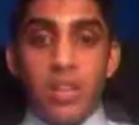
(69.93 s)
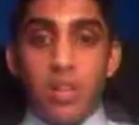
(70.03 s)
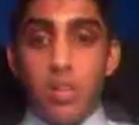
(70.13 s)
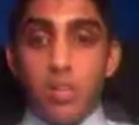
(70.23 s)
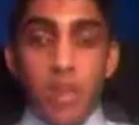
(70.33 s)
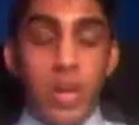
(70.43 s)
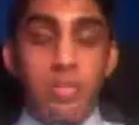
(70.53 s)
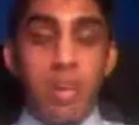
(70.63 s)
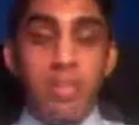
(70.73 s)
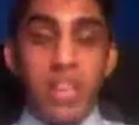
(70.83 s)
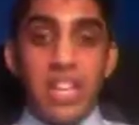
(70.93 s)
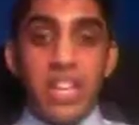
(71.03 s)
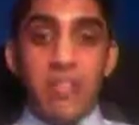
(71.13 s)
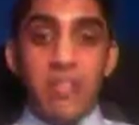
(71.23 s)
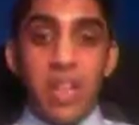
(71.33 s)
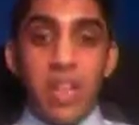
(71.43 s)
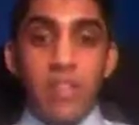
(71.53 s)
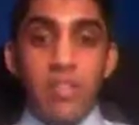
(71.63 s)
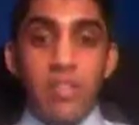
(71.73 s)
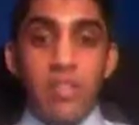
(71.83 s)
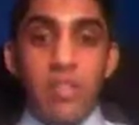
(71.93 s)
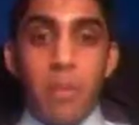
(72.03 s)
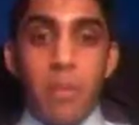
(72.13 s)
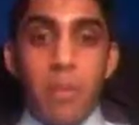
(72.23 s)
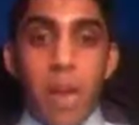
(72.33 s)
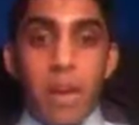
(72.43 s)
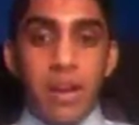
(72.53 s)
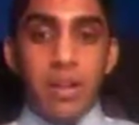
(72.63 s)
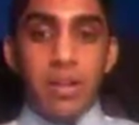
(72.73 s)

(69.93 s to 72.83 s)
or way about thinking of life better,